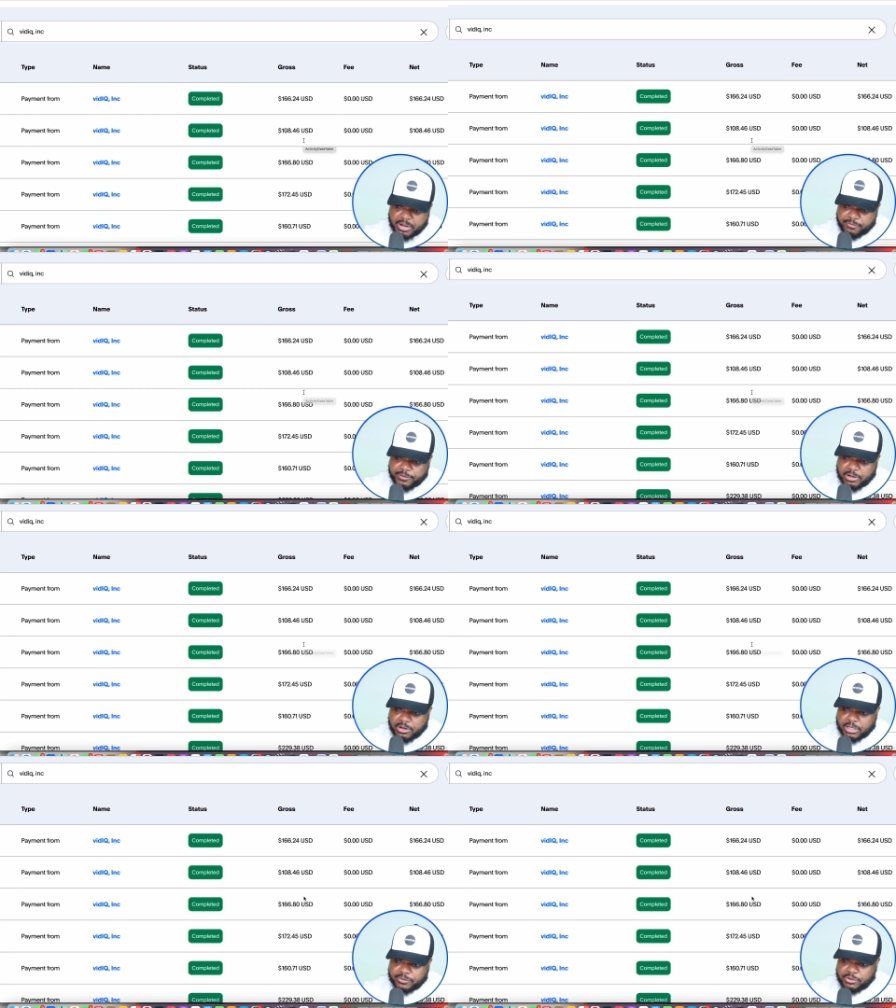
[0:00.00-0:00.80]
month for the
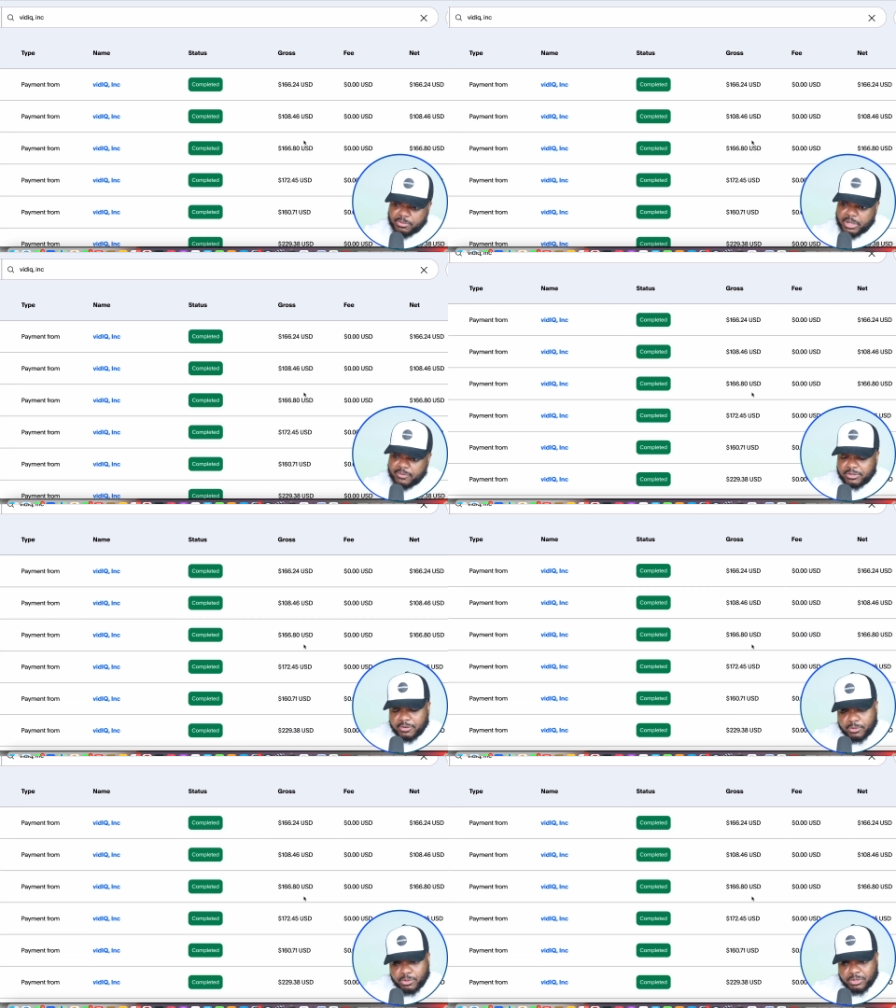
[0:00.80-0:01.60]
last few months.
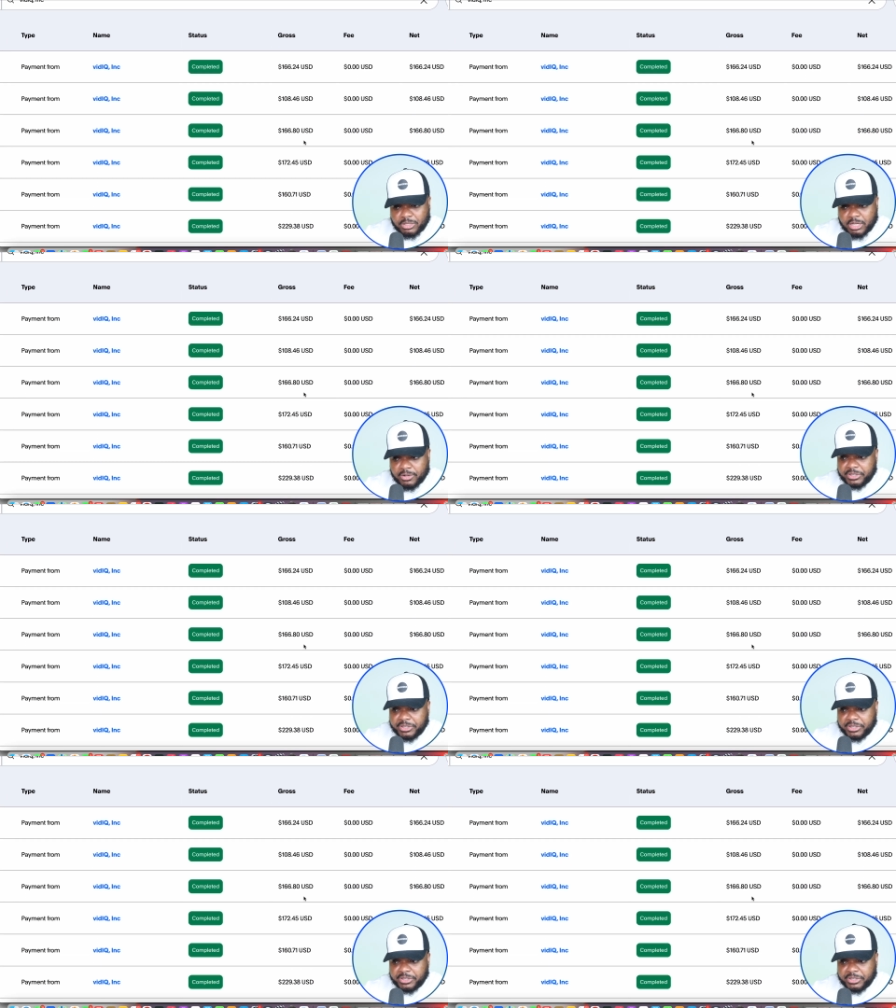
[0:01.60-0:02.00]
And of course,